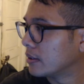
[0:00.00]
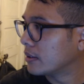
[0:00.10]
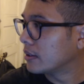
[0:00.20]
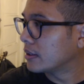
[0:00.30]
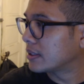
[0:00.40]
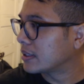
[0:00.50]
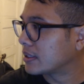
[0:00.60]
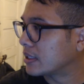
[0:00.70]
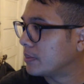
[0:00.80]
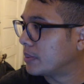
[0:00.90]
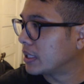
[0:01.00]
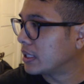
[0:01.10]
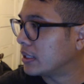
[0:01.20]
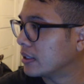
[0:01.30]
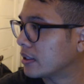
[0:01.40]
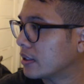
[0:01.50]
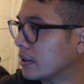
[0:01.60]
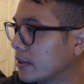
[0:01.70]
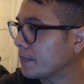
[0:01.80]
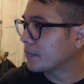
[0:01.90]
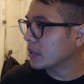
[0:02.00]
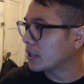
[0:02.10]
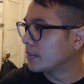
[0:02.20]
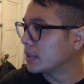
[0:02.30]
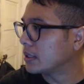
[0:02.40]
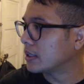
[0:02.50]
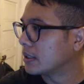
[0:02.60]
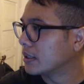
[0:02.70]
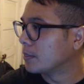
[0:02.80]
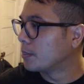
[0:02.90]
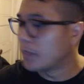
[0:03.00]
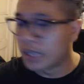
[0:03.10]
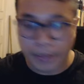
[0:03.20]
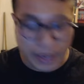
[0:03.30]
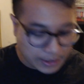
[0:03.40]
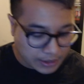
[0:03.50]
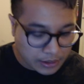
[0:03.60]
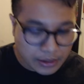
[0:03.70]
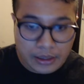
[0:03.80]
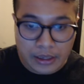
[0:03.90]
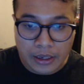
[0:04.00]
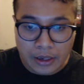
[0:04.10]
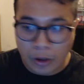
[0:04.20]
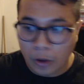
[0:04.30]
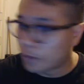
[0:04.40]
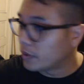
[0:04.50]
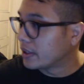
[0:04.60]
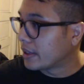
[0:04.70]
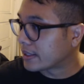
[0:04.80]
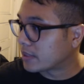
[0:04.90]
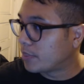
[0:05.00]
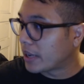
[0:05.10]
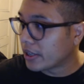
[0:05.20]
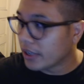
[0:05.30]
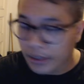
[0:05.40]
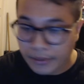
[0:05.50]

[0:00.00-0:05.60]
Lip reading: Let's just keep it here. Let me minimize it. Hopefully that's better.